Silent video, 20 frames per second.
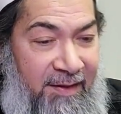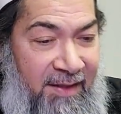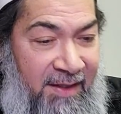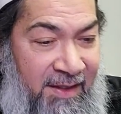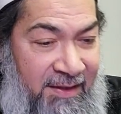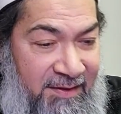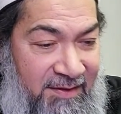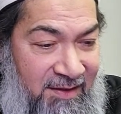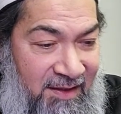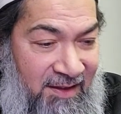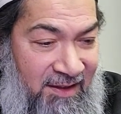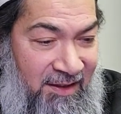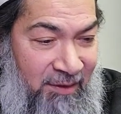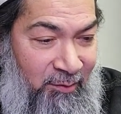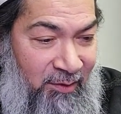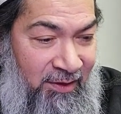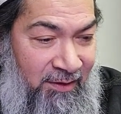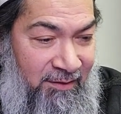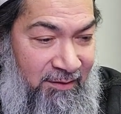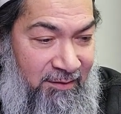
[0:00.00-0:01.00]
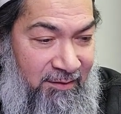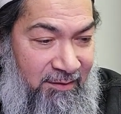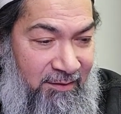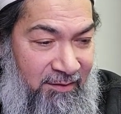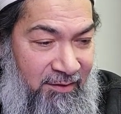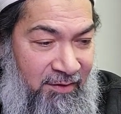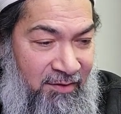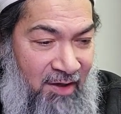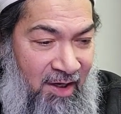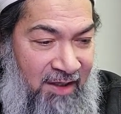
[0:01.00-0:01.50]
And Allah will
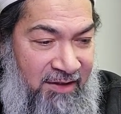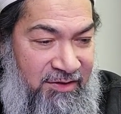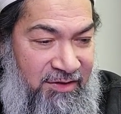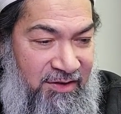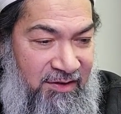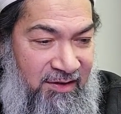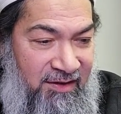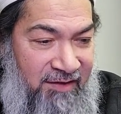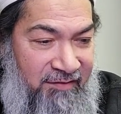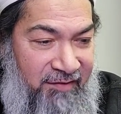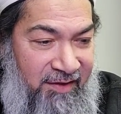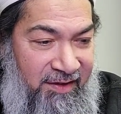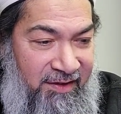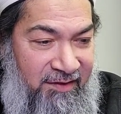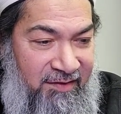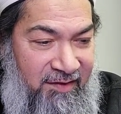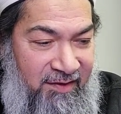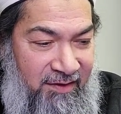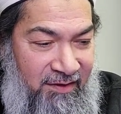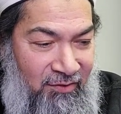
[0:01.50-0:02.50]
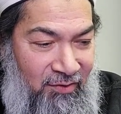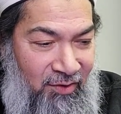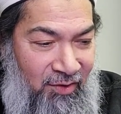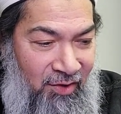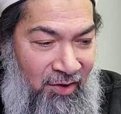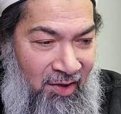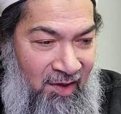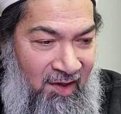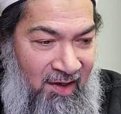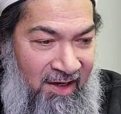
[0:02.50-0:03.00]
not leave anything.
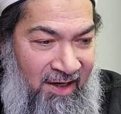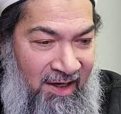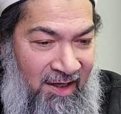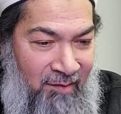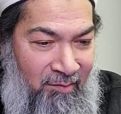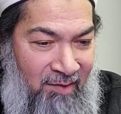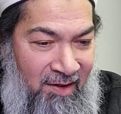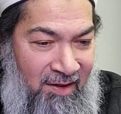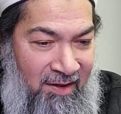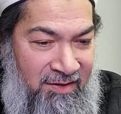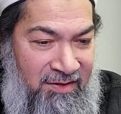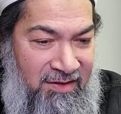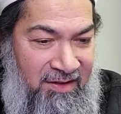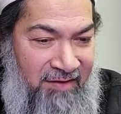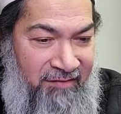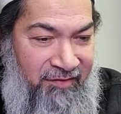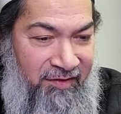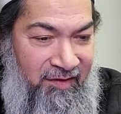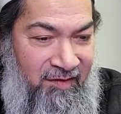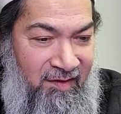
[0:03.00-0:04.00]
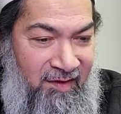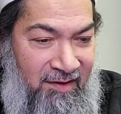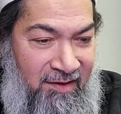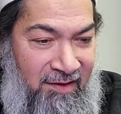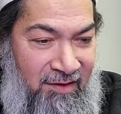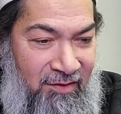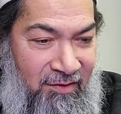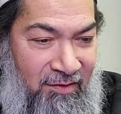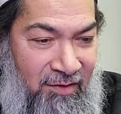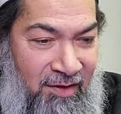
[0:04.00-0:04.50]
All landmarks, everything
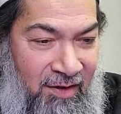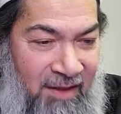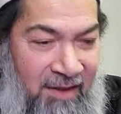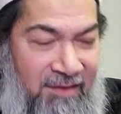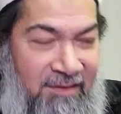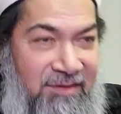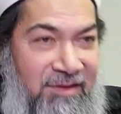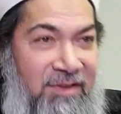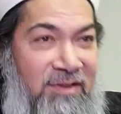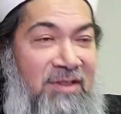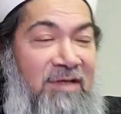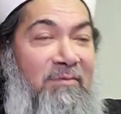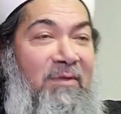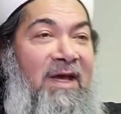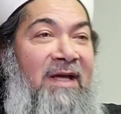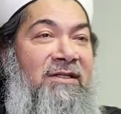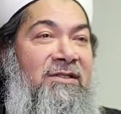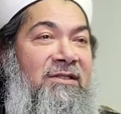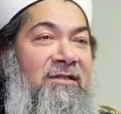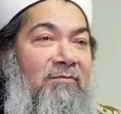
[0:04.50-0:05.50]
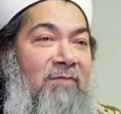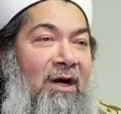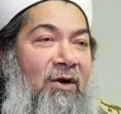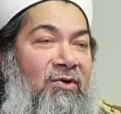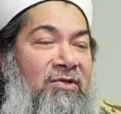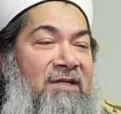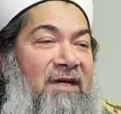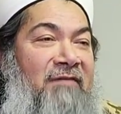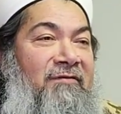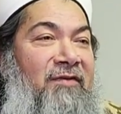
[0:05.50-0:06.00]
are gone. Just imagine
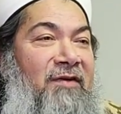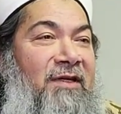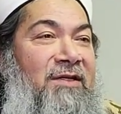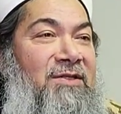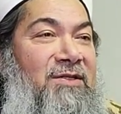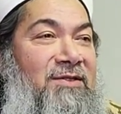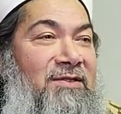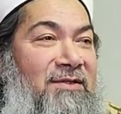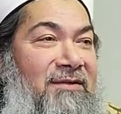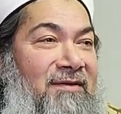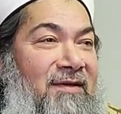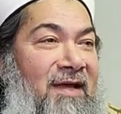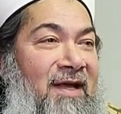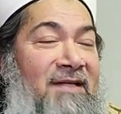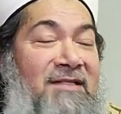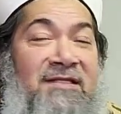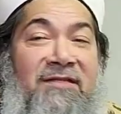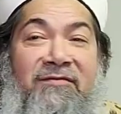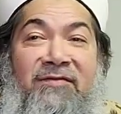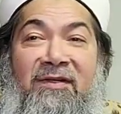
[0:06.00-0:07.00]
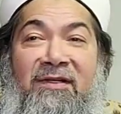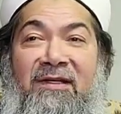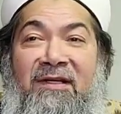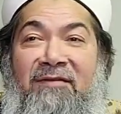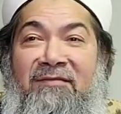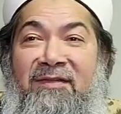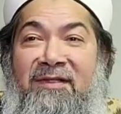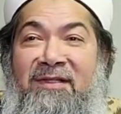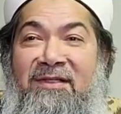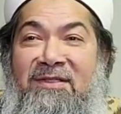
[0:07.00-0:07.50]
Mount Everest as if it
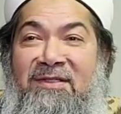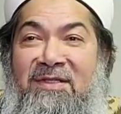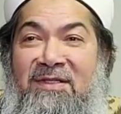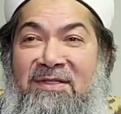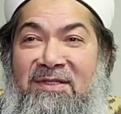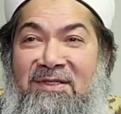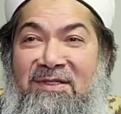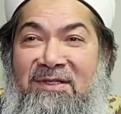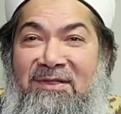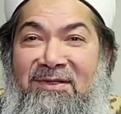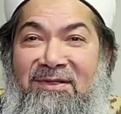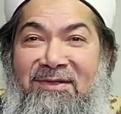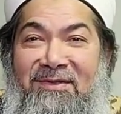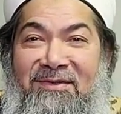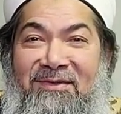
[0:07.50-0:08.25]
never existed.